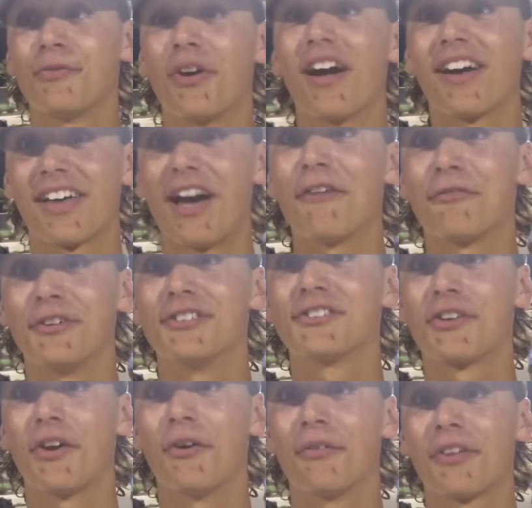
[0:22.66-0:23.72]
We got
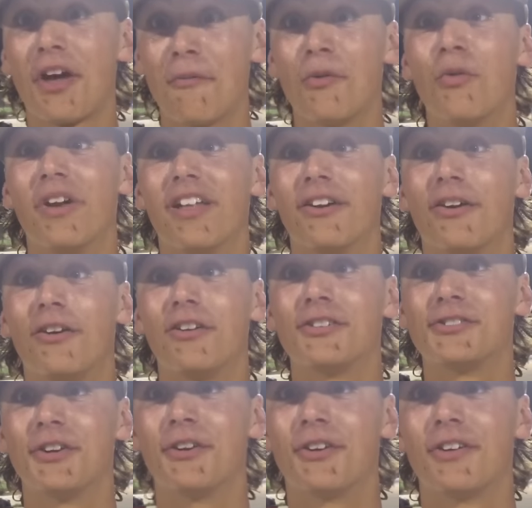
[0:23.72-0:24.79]
confidence to come and win it all.
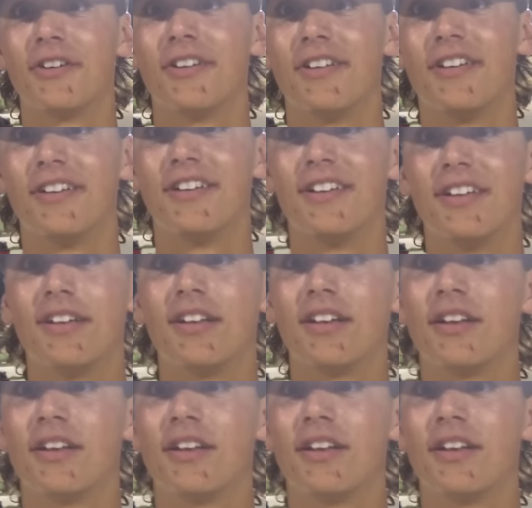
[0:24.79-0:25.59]
So.